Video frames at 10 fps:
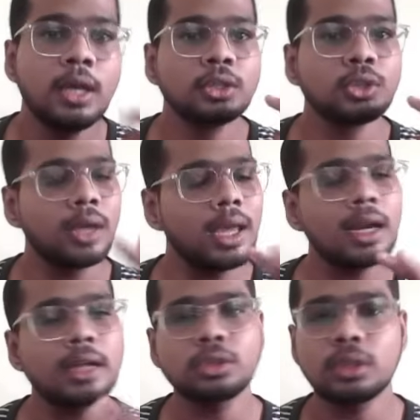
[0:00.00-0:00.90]
So here
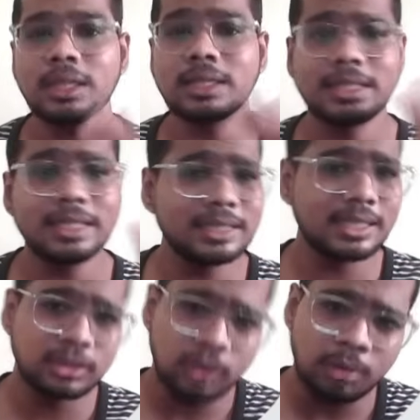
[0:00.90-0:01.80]
also the CTC
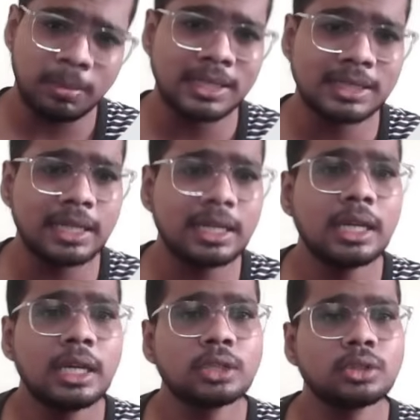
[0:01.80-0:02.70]
is not mentioned.
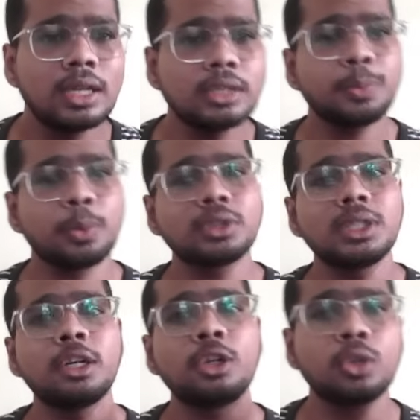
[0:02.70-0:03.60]
So let's proceed
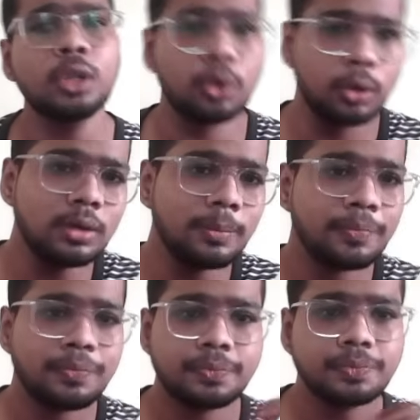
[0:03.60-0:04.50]
into the role.
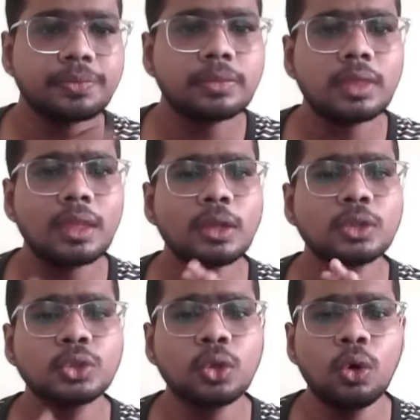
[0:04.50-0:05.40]

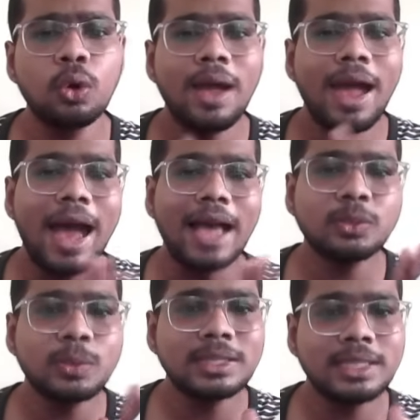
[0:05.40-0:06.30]
So as
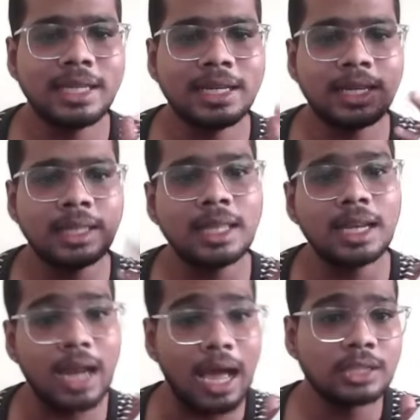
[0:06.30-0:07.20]
we seen in the
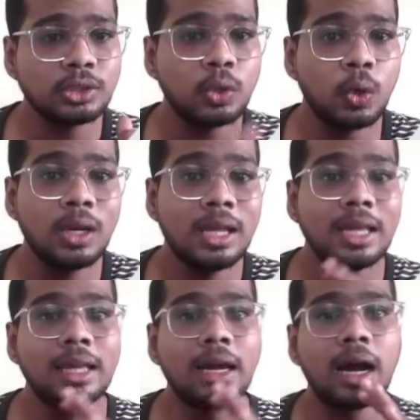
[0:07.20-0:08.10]
last role,
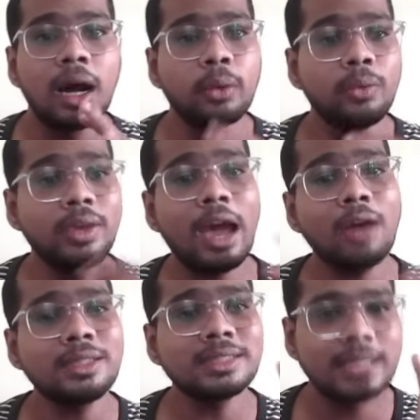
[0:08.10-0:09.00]
we have
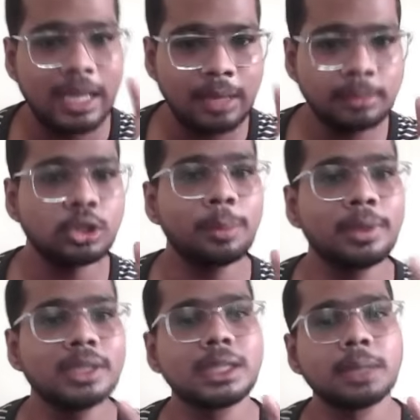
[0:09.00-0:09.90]
the same job
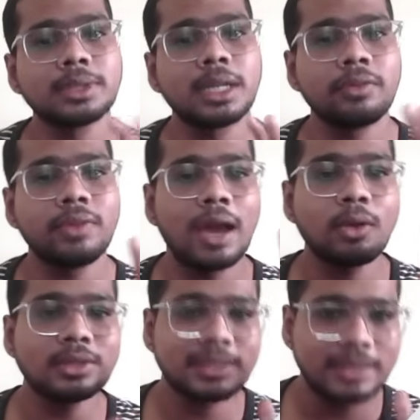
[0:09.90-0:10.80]
description, we have
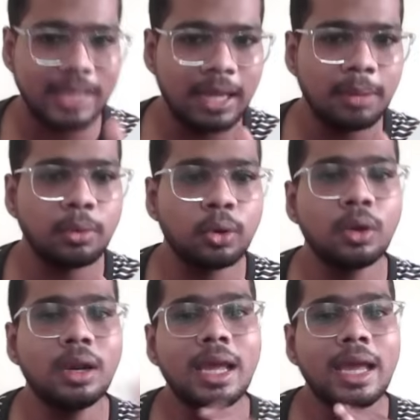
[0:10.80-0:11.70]
the same role
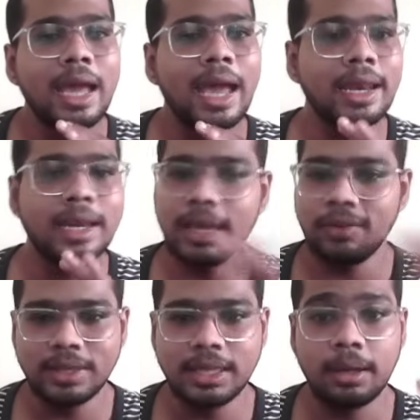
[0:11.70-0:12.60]
and
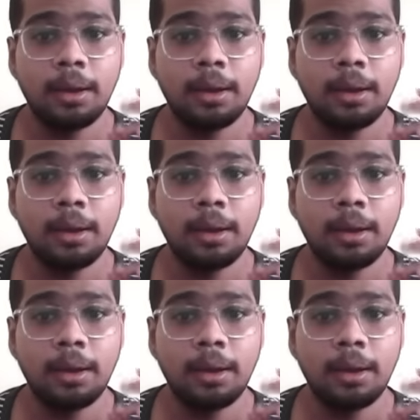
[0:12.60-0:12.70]
everything.